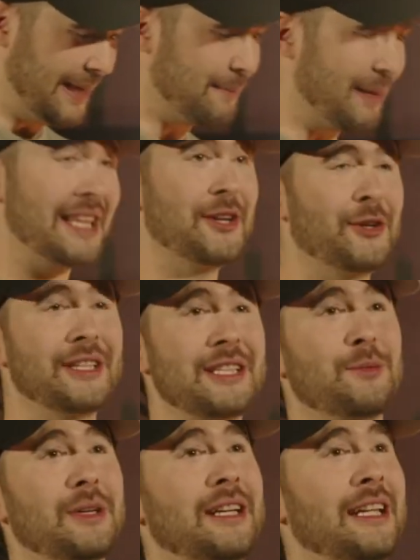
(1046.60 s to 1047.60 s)
I the oldest
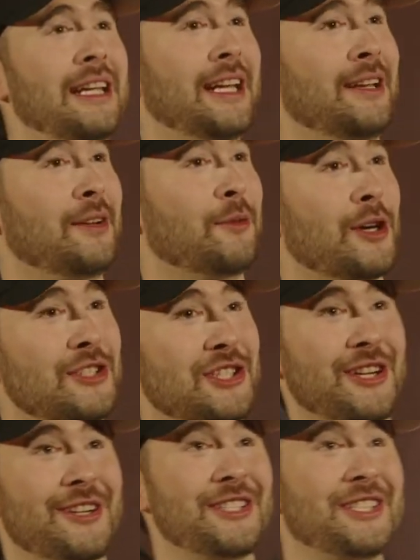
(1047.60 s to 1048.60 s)
one in Rose
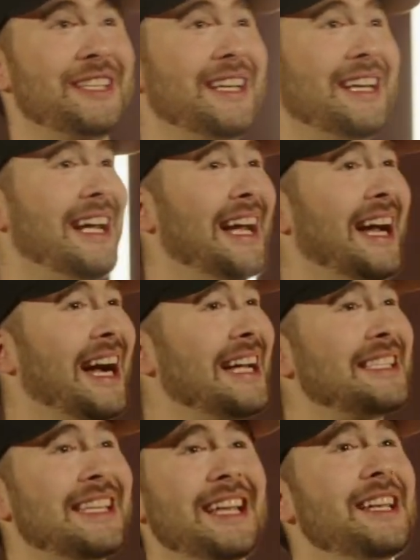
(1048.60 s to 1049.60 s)
Church? I
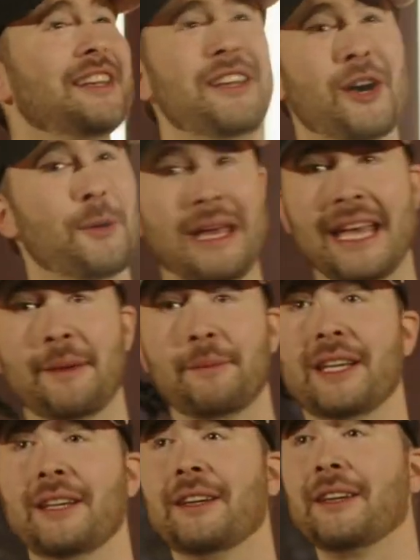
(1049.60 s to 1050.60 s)
said, no, ma'am,
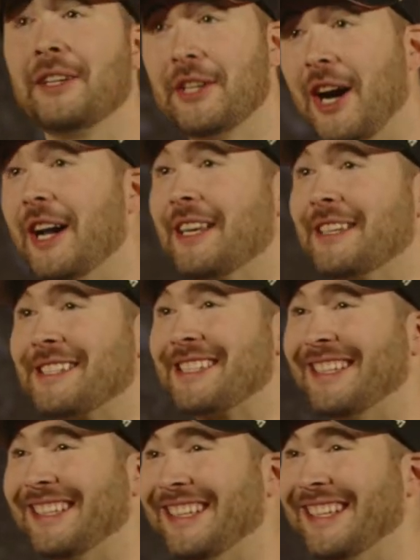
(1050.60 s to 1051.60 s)
God is.
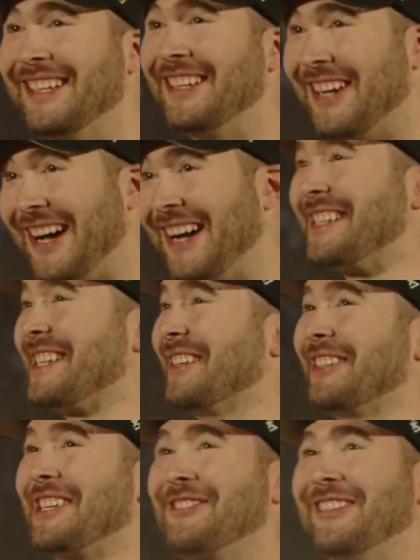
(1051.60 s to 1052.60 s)
God is the
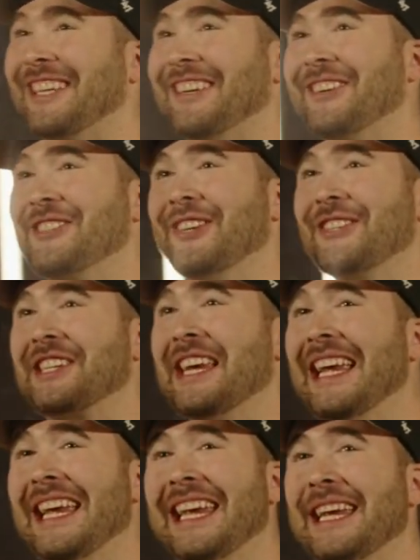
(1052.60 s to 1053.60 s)
oldest one in our church.
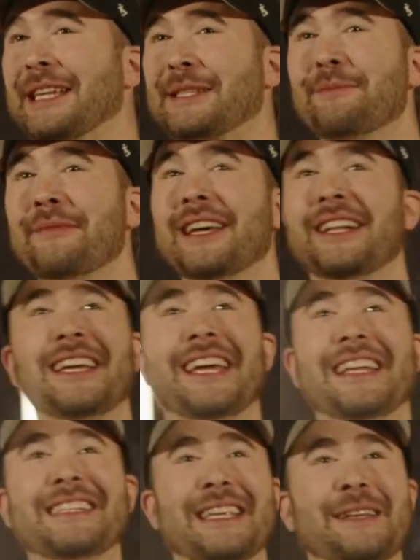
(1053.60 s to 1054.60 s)
He is
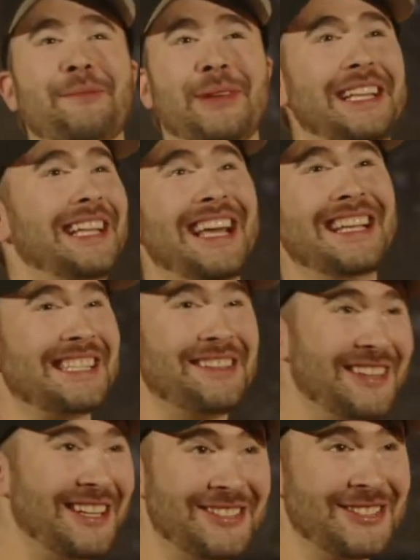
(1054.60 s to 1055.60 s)
millions and billions of
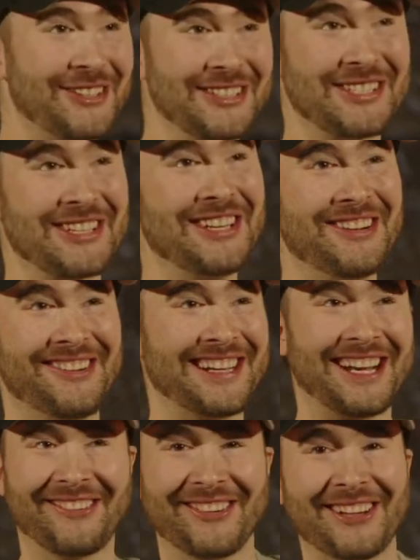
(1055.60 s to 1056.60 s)
years old, so you don't
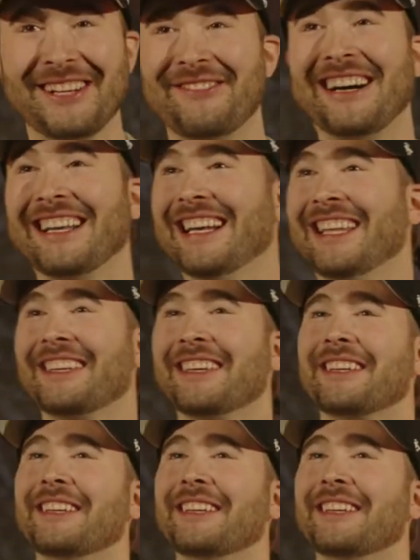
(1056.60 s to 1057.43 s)
got to worry about anything.